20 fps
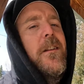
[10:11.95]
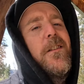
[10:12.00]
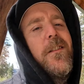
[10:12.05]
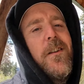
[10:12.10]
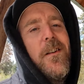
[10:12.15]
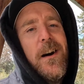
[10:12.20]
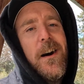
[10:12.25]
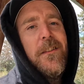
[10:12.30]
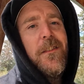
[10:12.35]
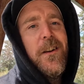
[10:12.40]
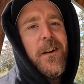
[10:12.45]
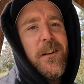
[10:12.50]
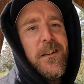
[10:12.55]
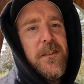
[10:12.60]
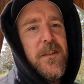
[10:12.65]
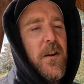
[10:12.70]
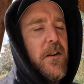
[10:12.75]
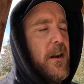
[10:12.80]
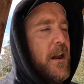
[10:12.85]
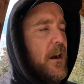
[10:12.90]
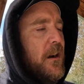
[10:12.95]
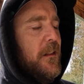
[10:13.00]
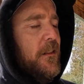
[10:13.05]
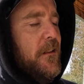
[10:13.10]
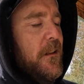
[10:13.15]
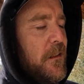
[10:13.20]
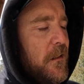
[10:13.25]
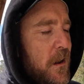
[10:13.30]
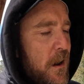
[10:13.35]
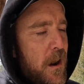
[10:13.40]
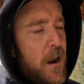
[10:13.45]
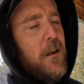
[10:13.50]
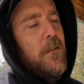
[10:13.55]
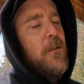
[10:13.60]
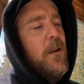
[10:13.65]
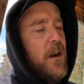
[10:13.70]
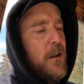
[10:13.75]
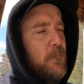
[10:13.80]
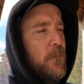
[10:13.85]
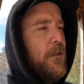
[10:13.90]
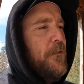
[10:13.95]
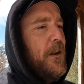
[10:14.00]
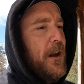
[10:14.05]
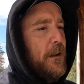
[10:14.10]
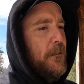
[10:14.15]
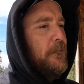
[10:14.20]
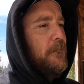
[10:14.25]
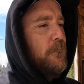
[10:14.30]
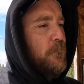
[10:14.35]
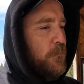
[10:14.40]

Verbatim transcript: don't know how they're going to turn out in the long run. We've had